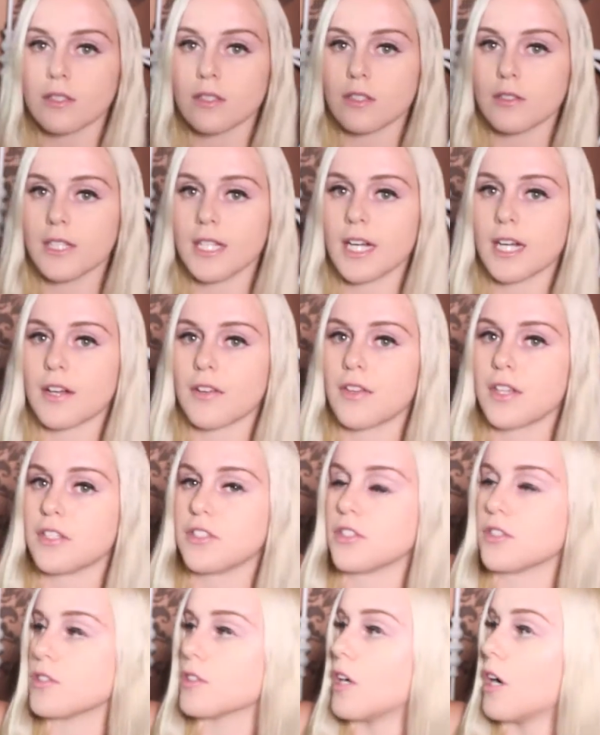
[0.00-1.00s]
So yeah, they
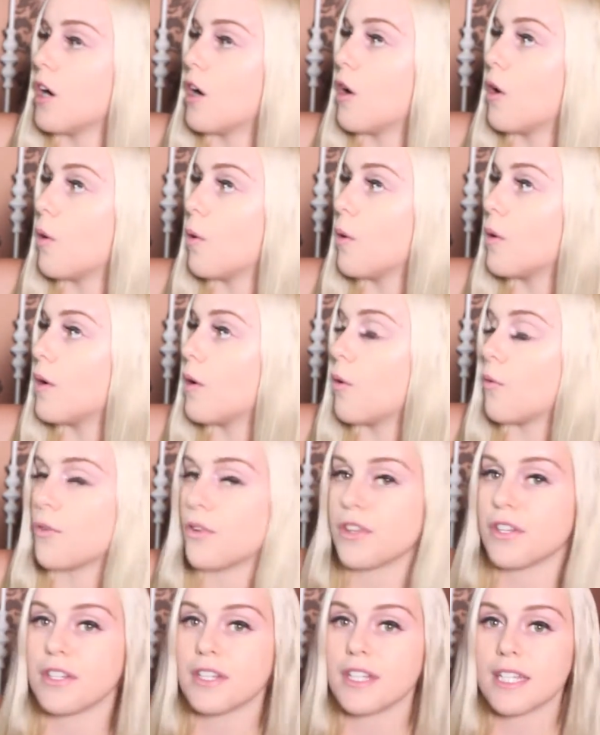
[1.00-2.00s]
just go over
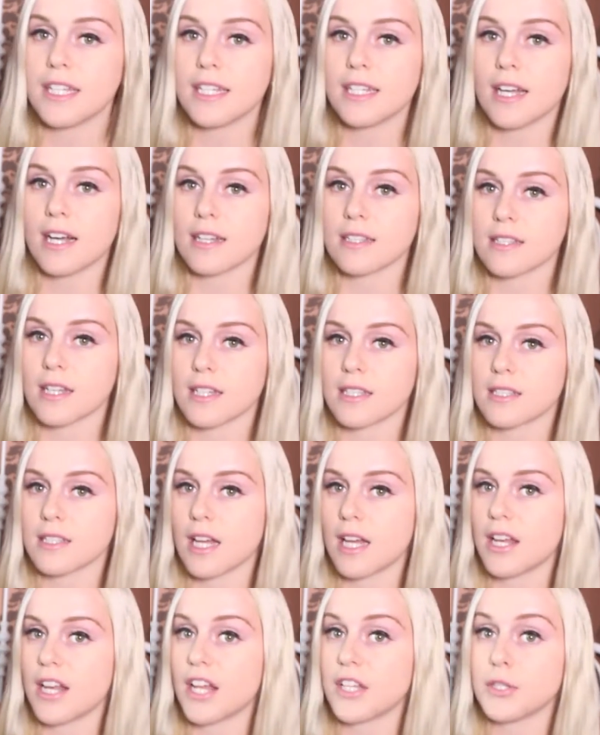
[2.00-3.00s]
the knee, as I
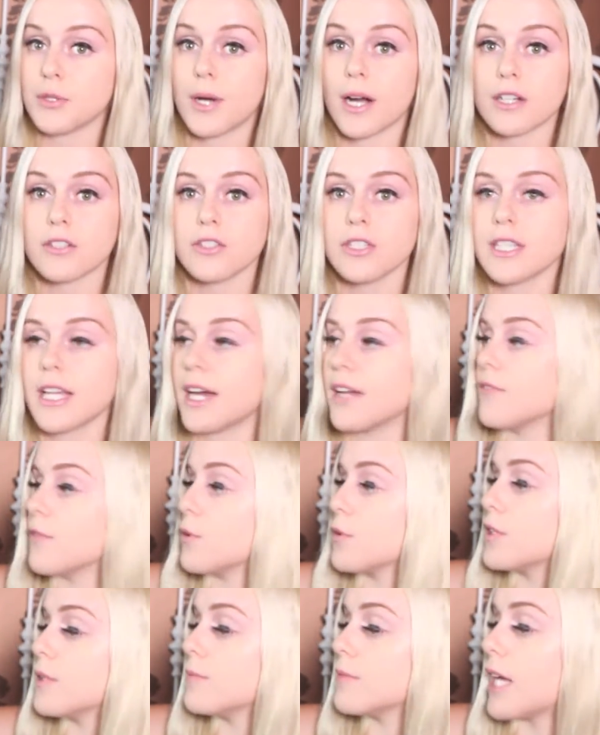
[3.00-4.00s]
said, and you actually can
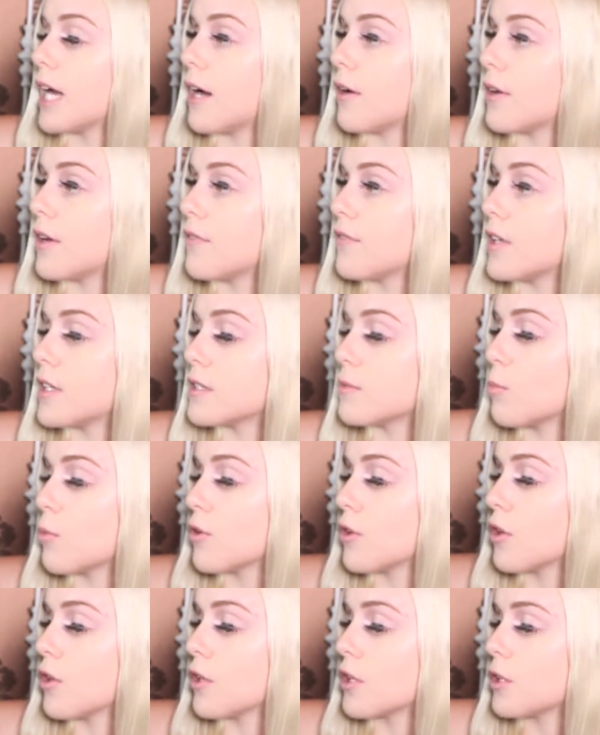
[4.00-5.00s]
fold them down if that's more
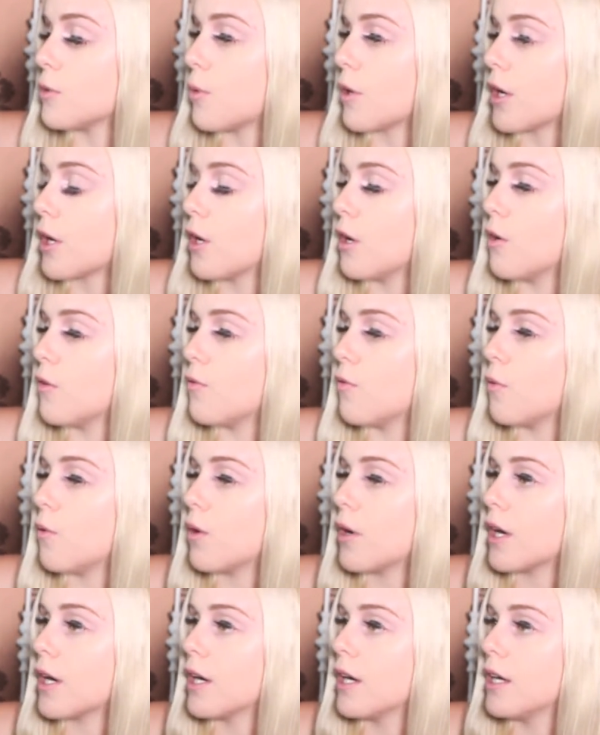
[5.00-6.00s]
the look you want to go
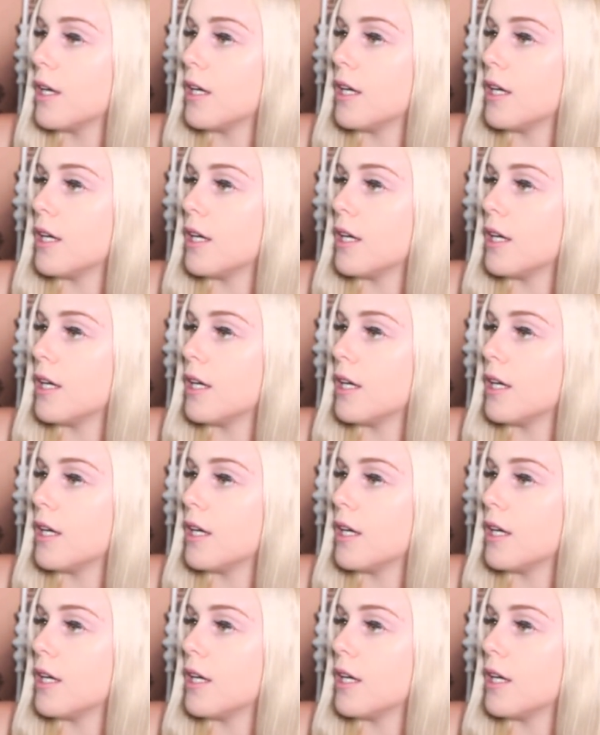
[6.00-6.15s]
for.